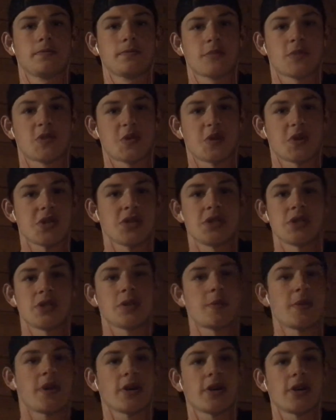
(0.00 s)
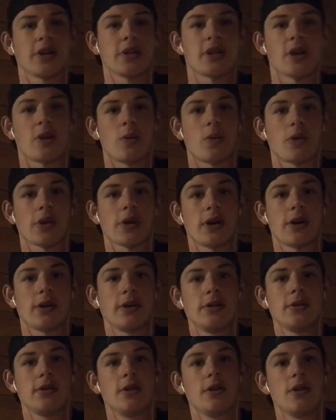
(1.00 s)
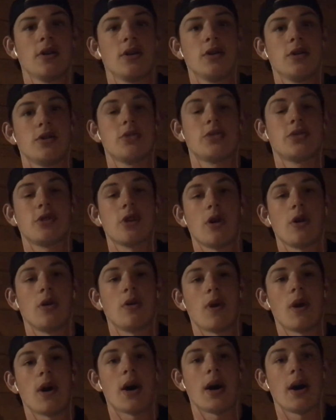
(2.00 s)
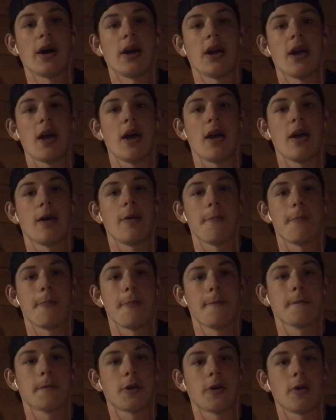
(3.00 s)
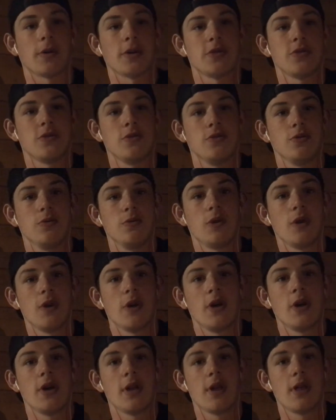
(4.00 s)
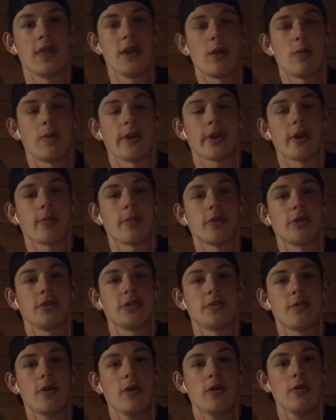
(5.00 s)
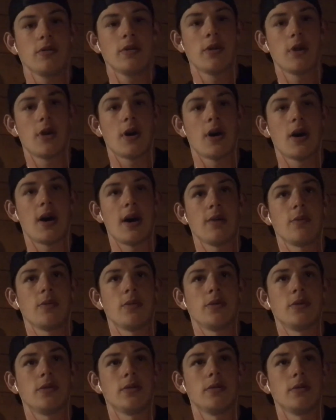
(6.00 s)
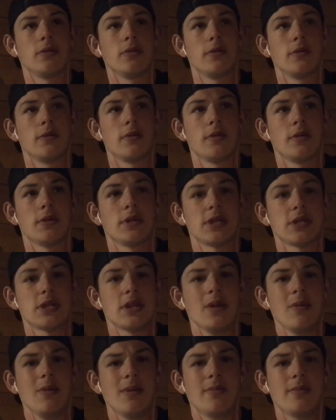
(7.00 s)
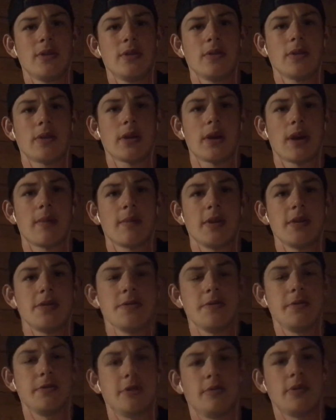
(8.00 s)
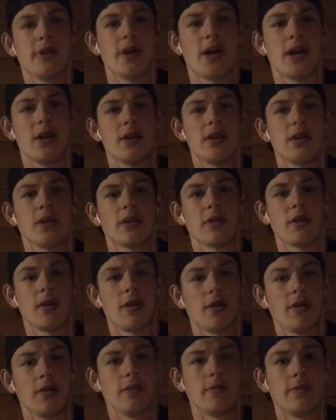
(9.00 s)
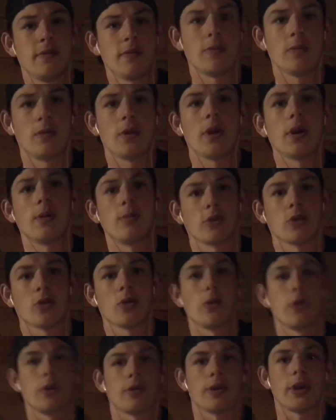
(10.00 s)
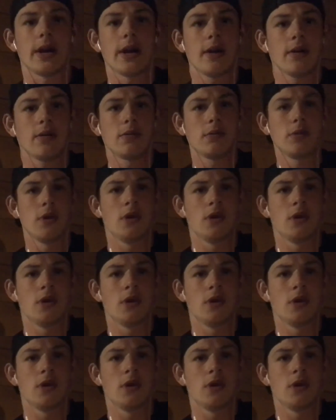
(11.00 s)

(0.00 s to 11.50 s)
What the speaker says: especially since I'm not going to get that workout in. So I am going to then wake up early tomorrow. I will decide what I'm doing. I might do a little bit of editing of what I'm recording right now.